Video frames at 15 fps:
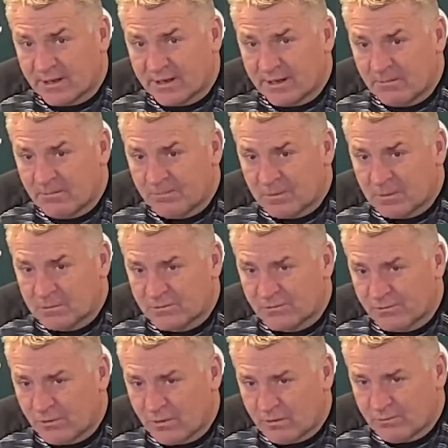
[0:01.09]
It
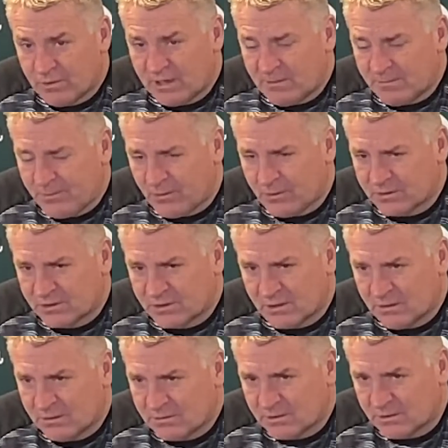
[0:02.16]
was really
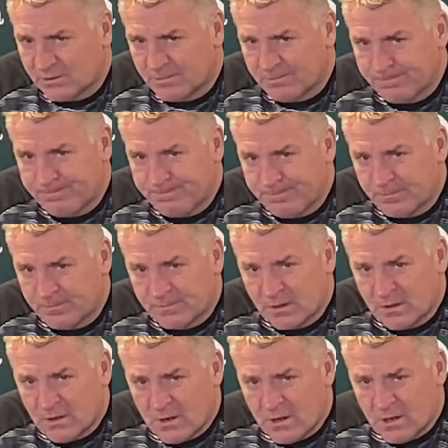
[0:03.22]
important
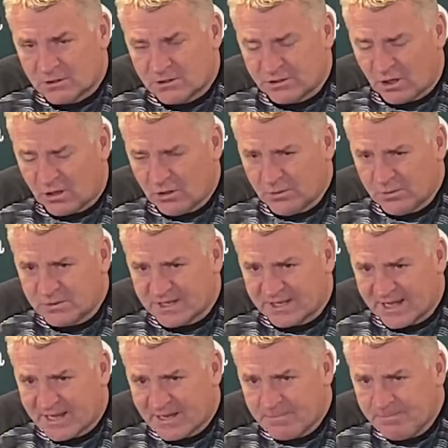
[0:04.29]
to not lose the
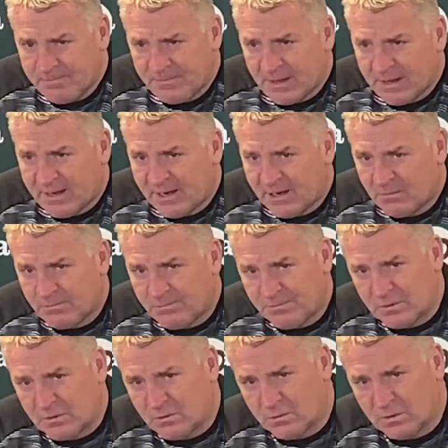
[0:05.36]
game.
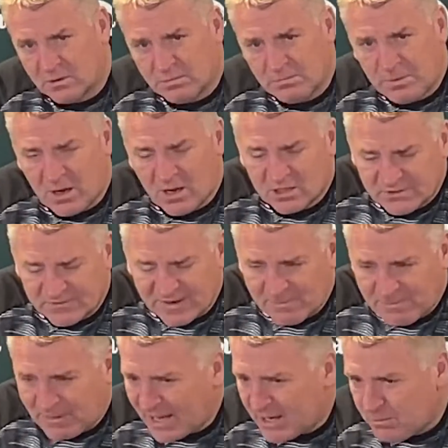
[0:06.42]
There were parts of
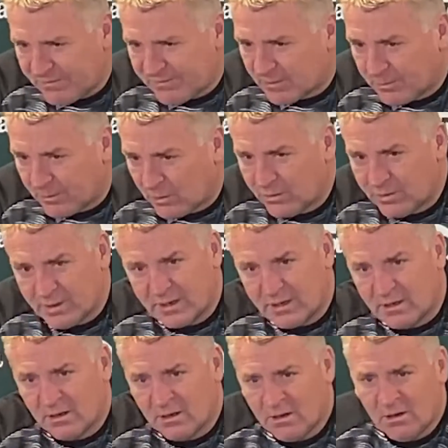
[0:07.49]
our play with the ball
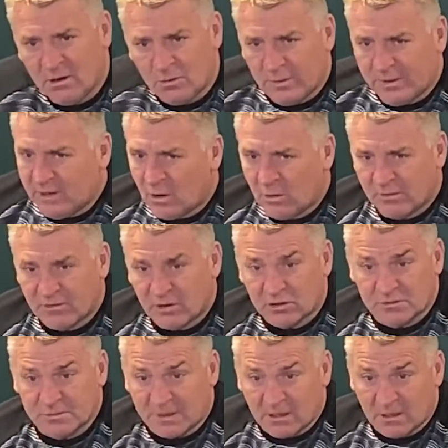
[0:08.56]
that we know have
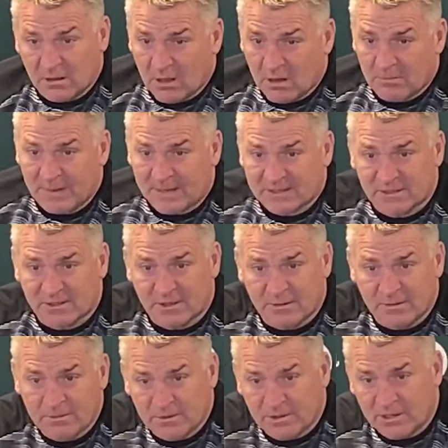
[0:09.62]
got to be a lot better
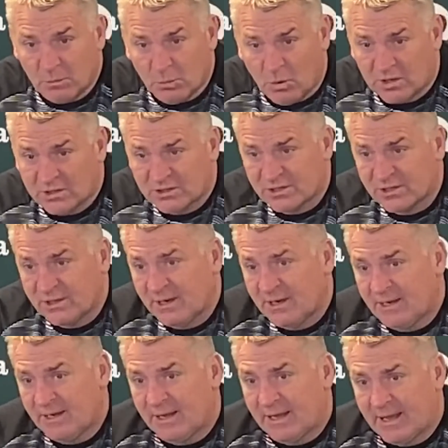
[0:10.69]
than it was.
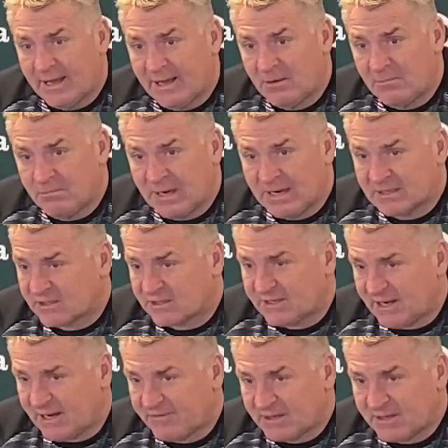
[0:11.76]
But as I
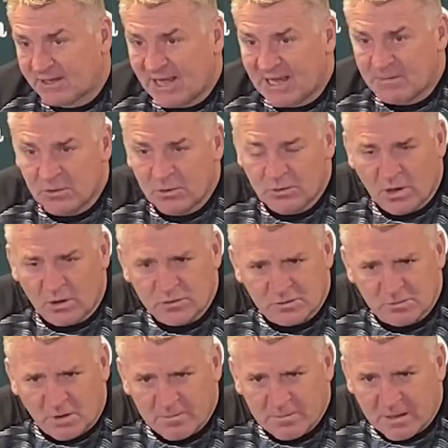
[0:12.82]
said after the game, who knows,
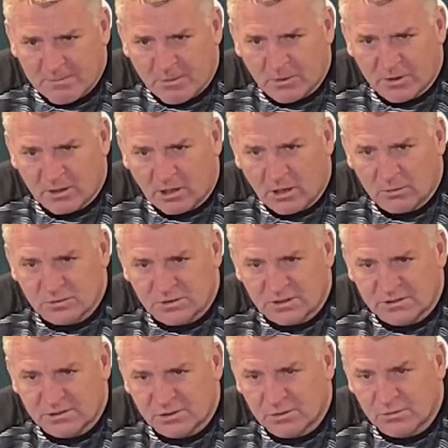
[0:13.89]
it might be a point
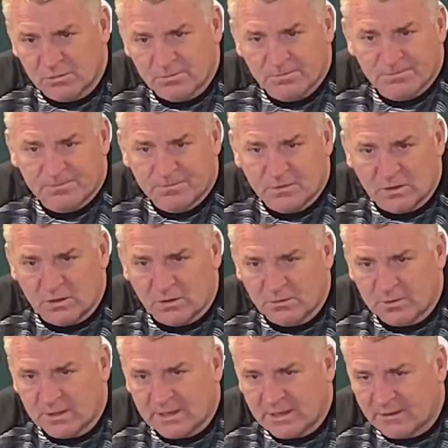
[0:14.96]
closer to, you
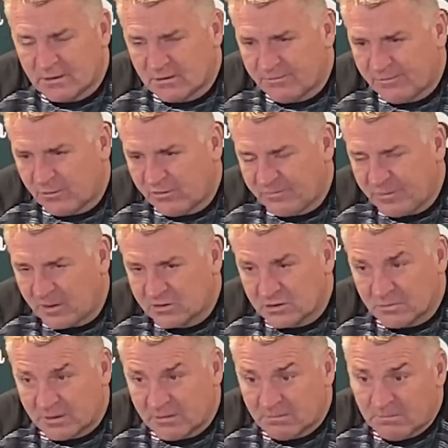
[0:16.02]
know, the fourth
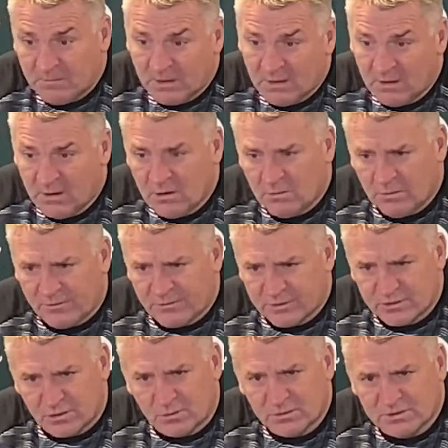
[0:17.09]
bottom. And with
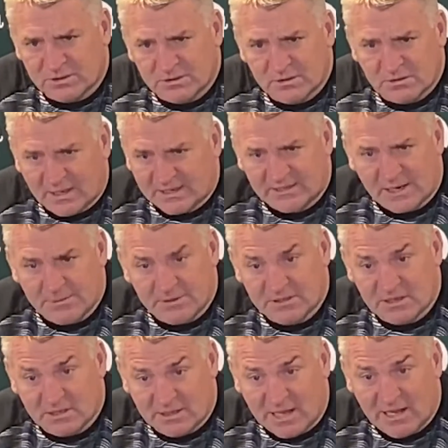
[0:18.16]
results, that's how
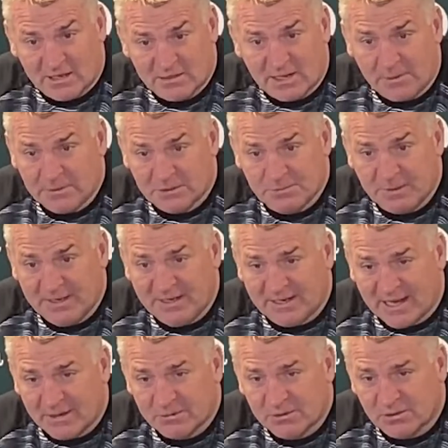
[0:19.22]
it's been
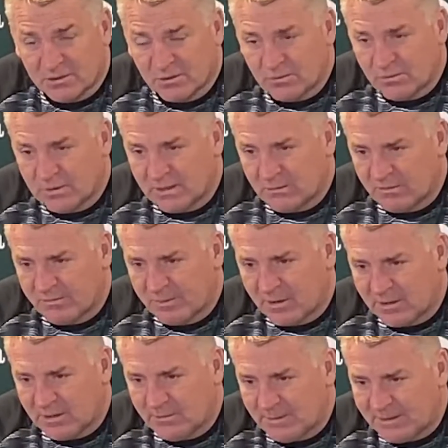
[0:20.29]
now. So we
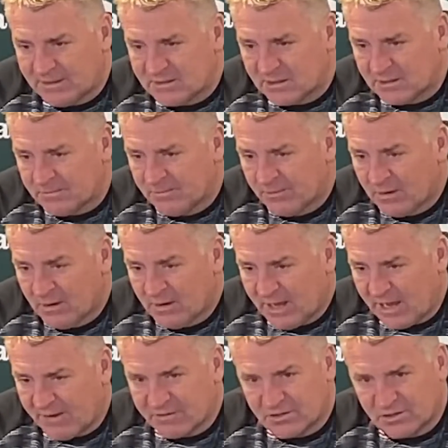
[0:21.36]
Burnley beating
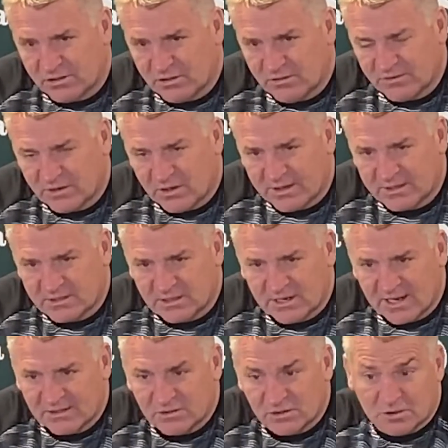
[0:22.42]
Everton the other night, it
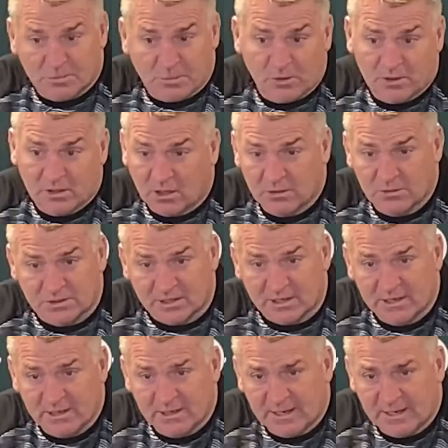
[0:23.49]
gets us a point closer.